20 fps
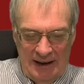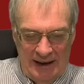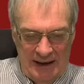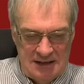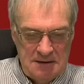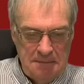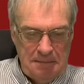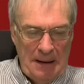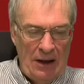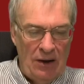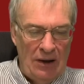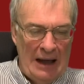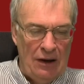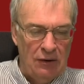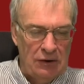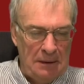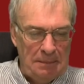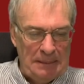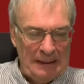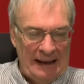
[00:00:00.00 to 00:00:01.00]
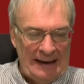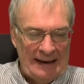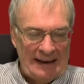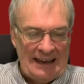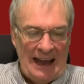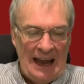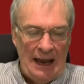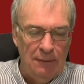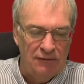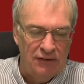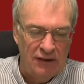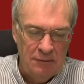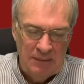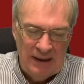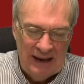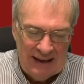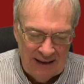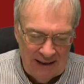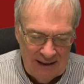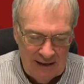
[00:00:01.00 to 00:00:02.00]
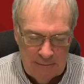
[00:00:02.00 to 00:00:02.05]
It's about how they play the game for me.